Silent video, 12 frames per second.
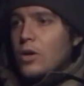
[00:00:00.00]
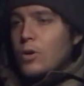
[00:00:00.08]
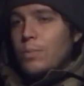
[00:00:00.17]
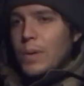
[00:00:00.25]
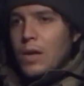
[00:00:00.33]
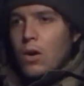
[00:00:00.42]

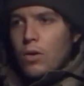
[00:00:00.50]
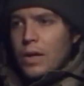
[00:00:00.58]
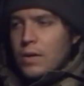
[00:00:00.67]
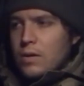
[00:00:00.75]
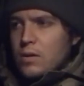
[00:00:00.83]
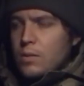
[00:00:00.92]
could be
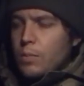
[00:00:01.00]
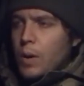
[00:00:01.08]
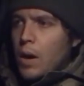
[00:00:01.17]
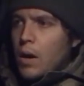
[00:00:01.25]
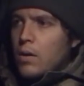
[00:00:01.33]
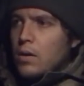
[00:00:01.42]
honest,
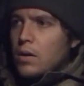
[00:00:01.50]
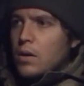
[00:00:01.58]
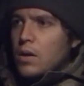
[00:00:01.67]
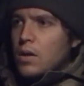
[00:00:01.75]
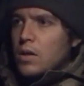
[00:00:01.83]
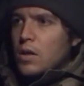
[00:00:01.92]
but
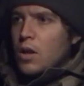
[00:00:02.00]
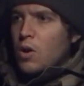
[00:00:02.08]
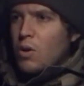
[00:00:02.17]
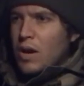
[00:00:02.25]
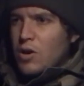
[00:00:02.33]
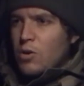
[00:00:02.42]
you
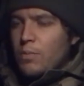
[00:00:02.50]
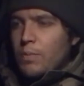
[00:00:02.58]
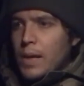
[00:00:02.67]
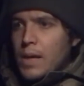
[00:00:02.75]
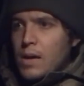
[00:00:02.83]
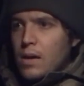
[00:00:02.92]
know, I couldn't
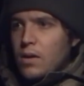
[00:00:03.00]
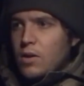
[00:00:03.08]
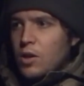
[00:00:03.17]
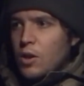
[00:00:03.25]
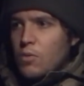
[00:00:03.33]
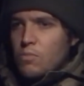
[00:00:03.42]
be,
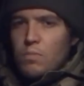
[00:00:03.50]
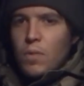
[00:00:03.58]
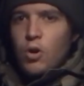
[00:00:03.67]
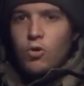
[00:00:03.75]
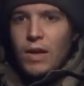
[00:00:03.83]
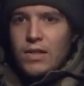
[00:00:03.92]
you know,
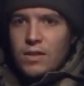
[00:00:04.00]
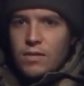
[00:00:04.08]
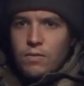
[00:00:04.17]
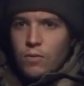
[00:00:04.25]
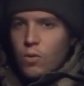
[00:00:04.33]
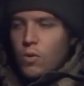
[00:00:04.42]

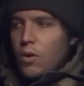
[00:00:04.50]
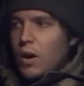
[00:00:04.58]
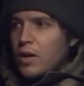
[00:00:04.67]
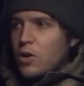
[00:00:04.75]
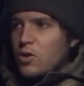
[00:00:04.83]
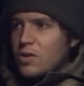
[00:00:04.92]
aggressive or
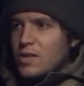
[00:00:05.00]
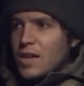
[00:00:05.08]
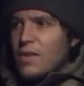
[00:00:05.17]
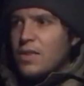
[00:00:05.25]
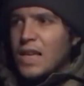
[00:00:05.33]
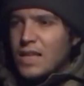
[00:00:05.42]
I couldn't
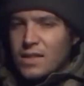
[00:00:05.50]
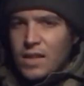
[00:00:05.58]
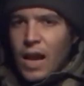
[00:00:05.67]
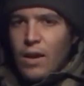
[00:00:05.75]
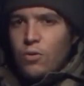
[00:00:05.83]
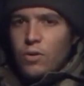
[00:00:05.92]
say
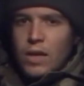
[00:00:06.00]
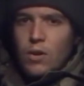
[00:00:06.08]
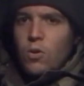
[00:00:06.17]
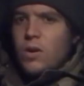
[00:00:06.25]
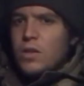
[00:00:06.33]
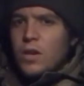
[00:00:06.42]
things angrily
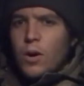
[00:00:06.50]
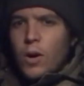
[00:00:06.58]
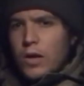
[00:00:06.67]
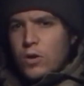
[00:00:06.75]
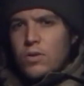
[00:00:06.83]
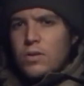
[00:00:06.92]
or you
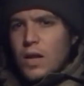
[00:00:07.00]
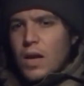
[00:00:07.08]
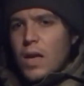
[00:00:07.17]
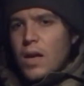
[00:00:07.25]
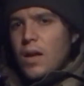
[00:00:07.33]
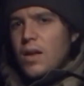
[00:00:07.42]
know, I couldn't,
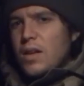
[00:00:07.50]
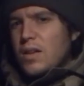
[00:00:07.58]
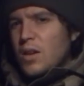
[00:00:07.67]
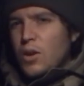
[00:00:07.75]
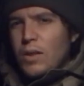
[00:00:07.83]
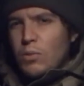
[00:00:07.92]

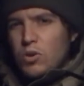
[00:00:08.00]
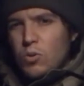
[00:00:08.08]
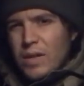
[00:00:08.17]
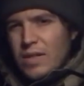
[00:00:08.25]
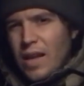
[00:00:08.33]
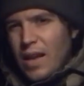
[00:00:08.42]
you know, there was
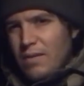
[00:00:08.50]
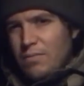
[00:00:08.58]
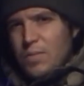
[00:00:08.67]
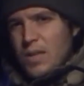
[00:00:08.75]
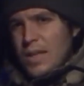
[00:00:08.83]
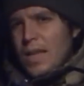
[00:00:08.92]
always that
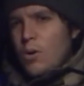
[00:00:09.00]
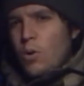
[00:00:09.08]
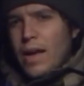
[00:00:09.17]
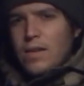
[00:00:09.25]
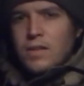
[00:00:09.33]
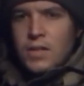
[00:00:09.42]

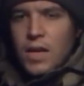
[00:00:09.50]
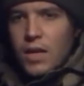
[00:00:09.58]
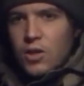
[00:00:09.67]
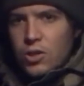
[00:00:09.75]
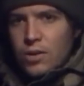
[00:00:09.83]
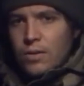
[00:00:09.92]
little
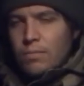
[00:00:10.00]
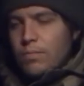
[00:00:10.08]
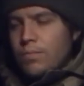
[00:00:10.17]
hesitation.